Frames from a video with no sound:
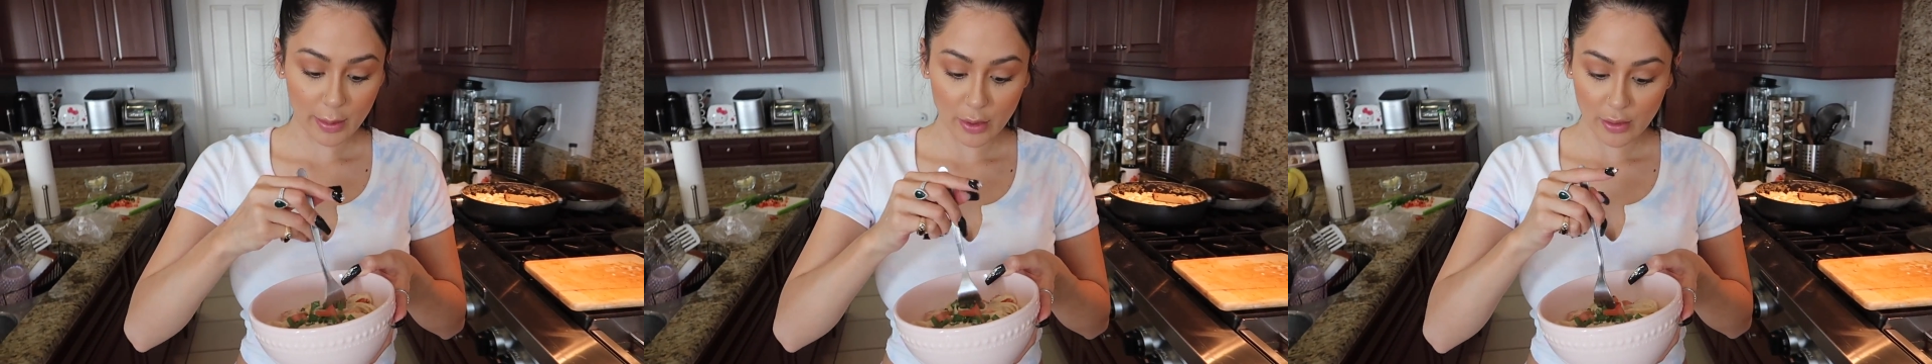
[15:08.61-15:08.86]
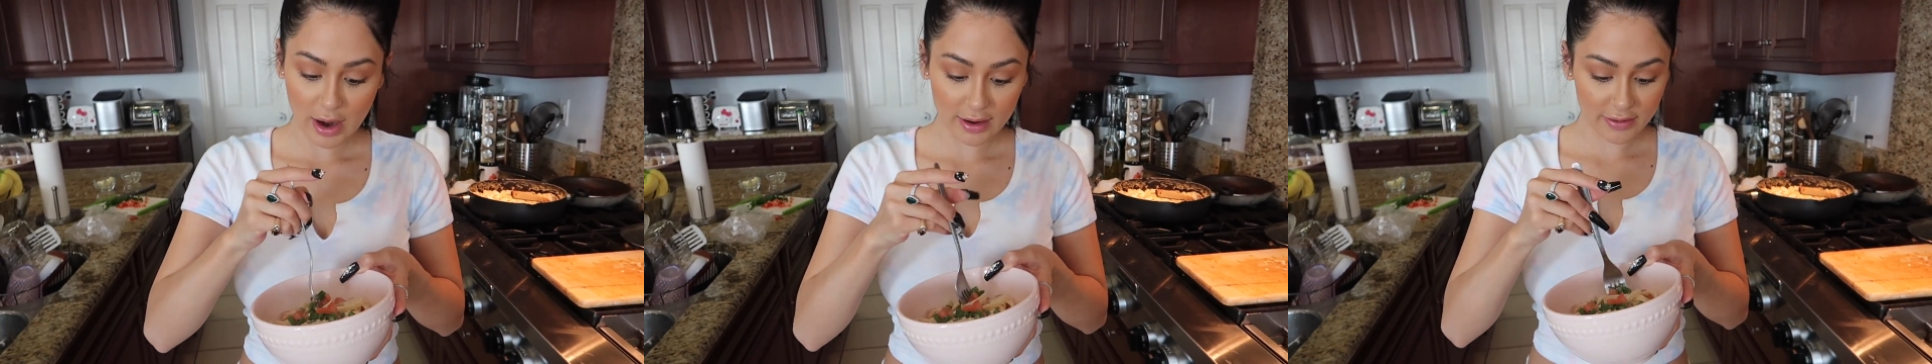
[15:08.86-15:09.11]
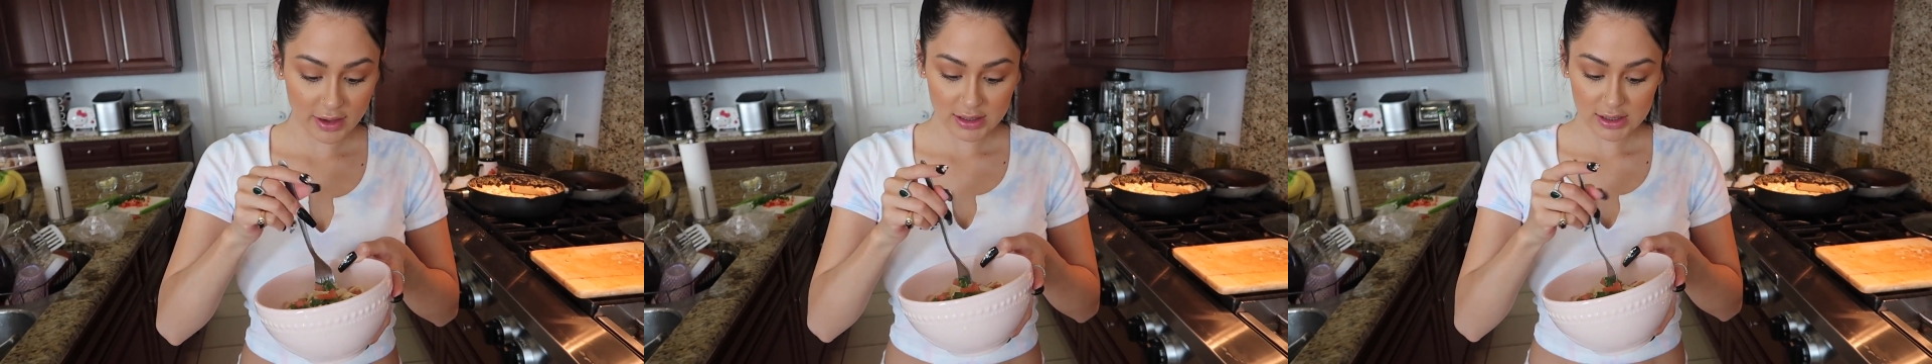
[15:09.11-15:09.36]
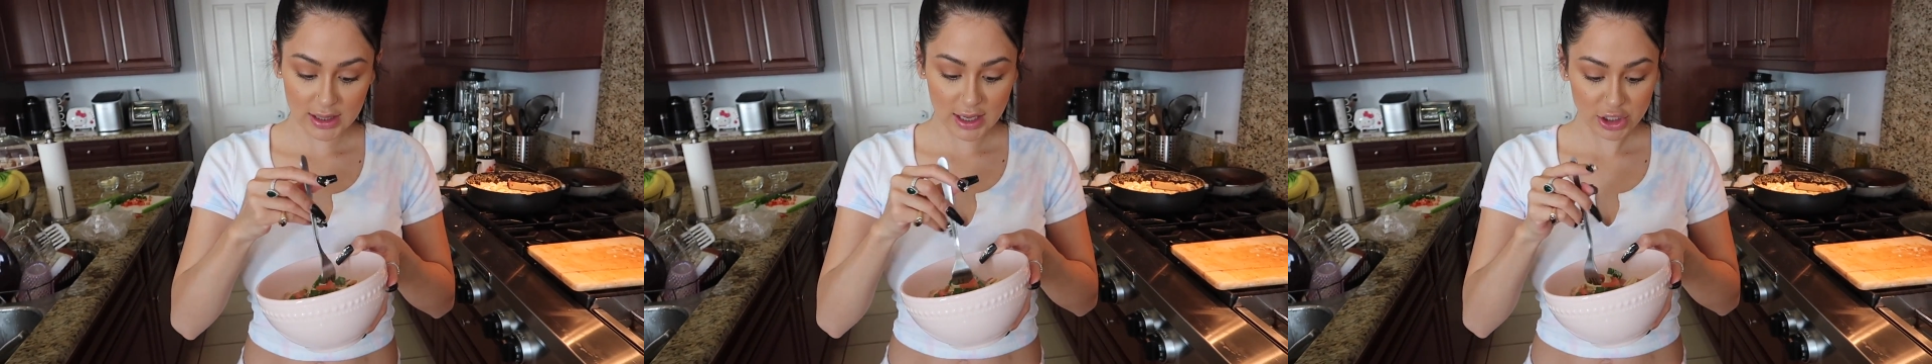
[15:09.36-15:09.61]

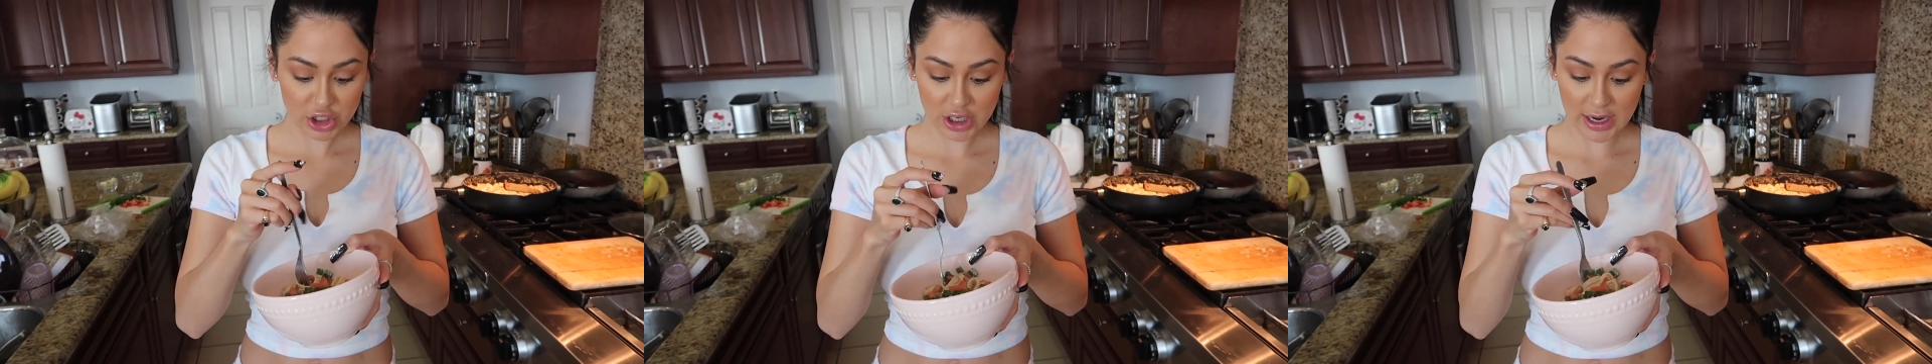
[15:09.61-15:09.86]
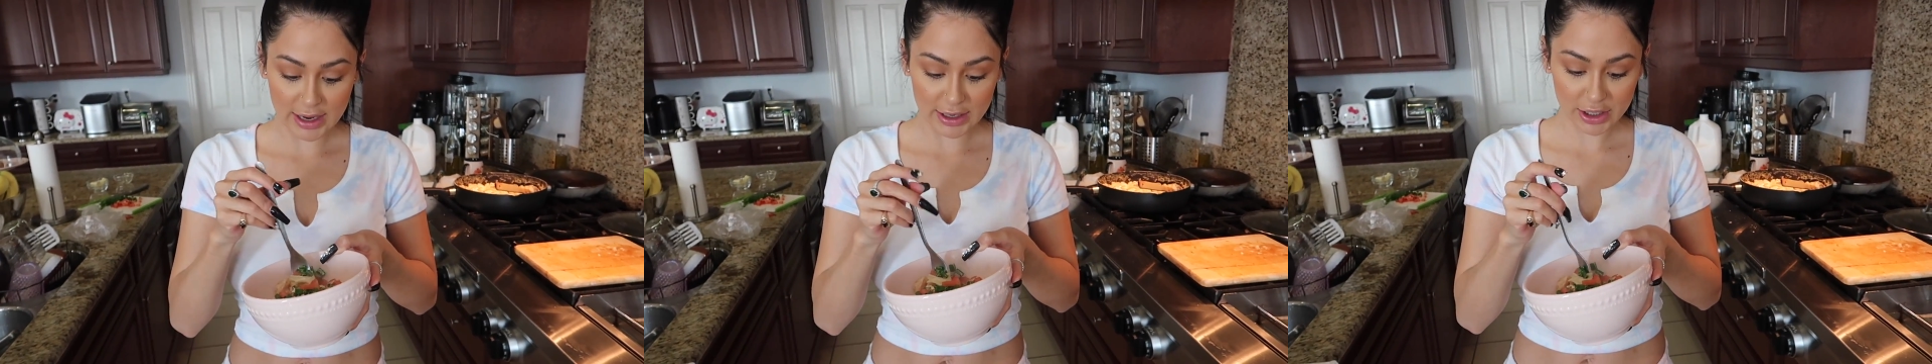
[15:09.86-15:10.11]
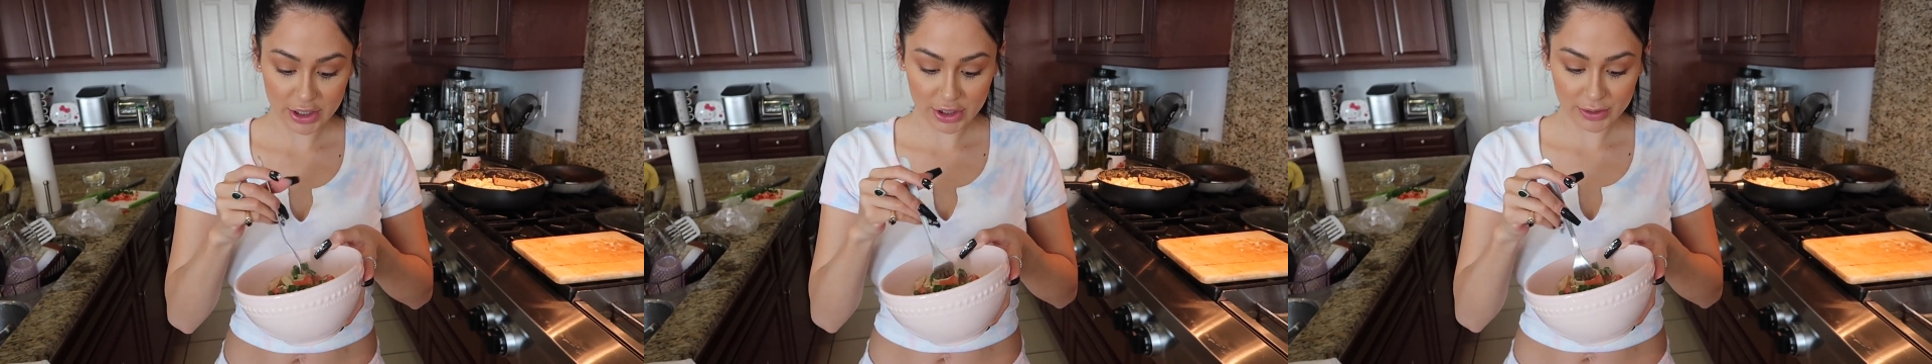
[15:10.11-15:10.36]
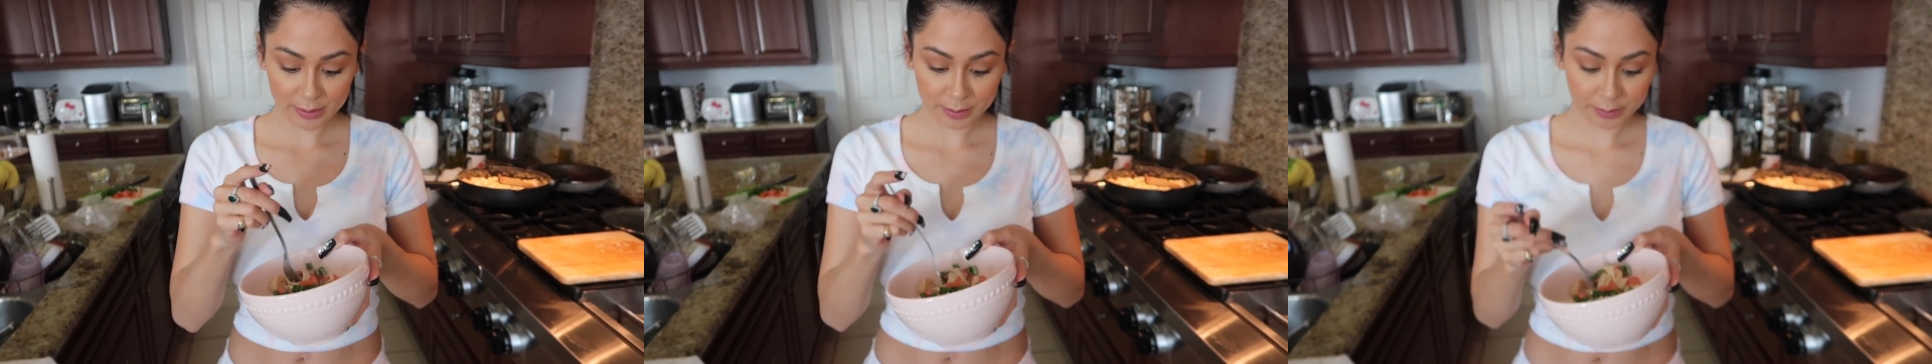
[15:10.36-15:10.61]
breakfast, lunch, and dinner.